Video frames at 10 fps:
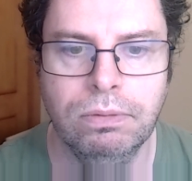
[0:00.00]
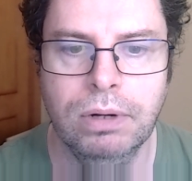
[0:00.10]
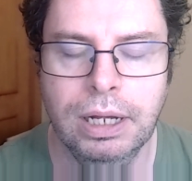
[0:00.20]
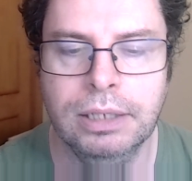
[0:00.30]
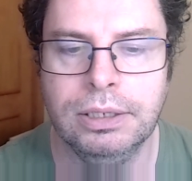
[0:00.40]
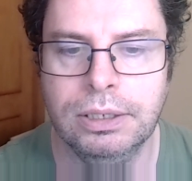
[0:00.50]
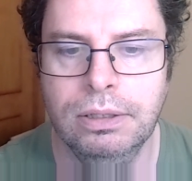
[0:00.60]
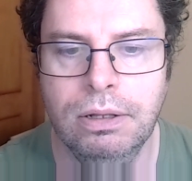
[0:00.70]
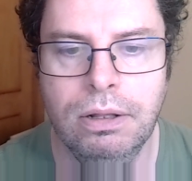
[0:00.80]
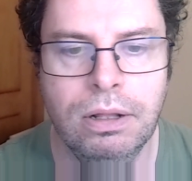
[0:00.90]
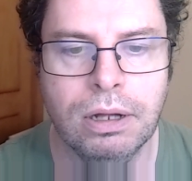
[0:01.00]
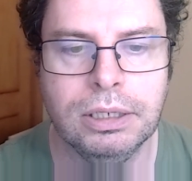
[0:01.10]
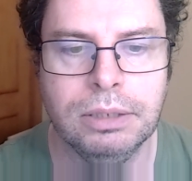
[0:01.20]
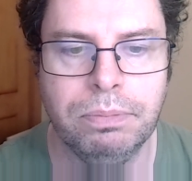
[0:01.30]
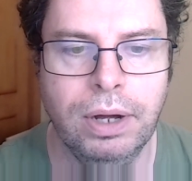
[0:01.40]
So it's
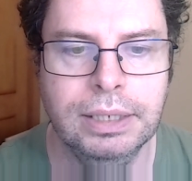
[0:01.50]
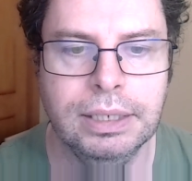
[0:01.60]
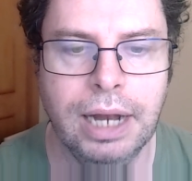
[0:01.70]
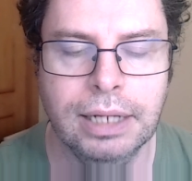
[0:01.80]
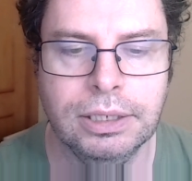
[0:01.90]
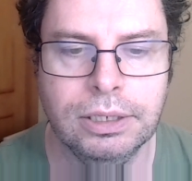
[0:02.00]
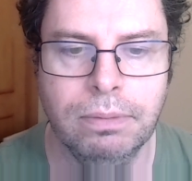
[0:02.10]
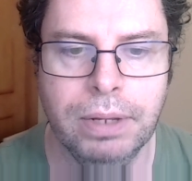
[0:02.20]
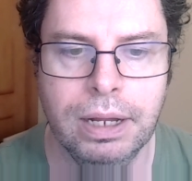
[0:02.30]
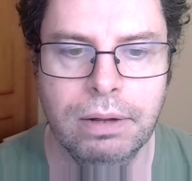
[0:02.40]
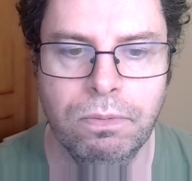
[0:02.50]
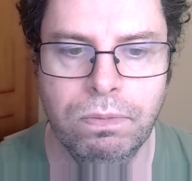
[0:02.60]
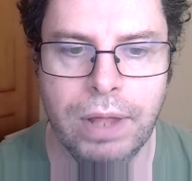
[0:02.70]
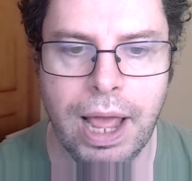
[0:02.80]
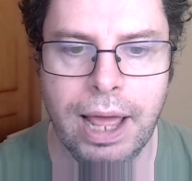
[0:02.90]
not surprising that it's
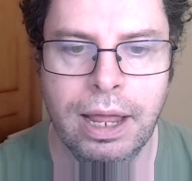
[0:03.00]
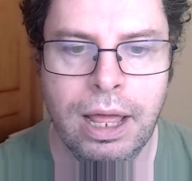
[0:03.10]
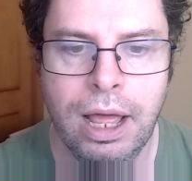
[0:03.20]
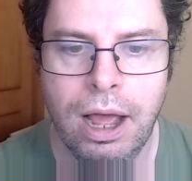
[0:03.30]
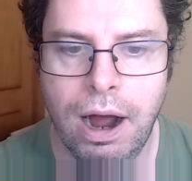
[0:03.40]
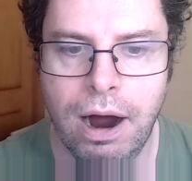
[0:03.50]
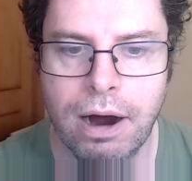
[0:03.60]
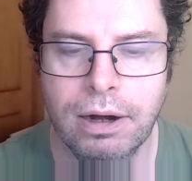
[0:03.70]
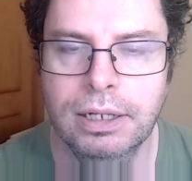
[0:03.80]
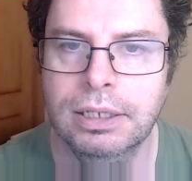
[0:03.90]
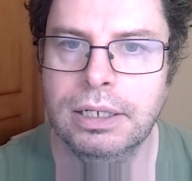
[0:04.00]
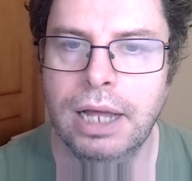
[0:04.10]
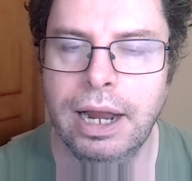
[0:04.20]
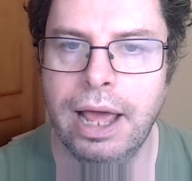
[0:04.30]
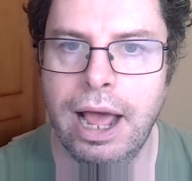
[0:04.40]
something that
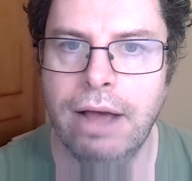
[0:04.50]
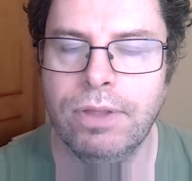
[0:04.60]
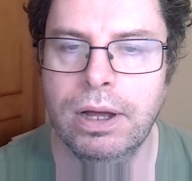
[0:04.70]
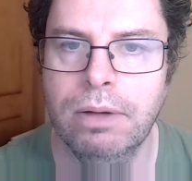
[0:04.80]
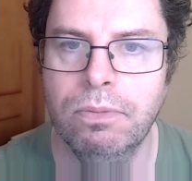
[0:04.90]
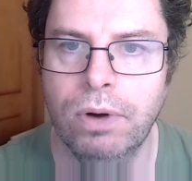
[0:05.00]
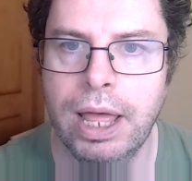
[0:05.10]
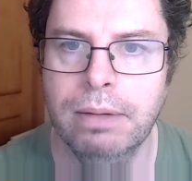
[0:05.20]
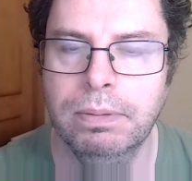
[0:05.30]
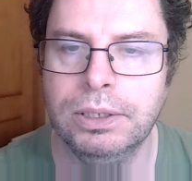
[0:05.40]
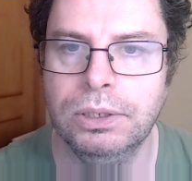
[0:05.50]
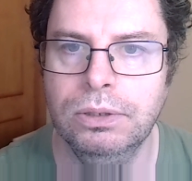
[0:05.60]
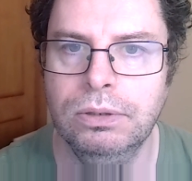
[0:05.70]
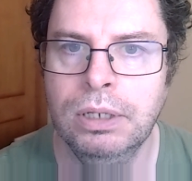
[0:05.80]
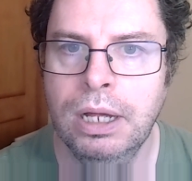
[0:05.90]
Ireland at halftime were
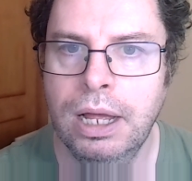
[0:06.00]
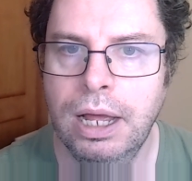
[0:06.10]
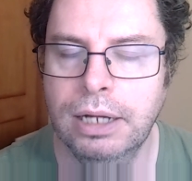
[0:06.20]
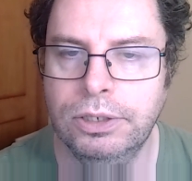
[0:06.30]
able to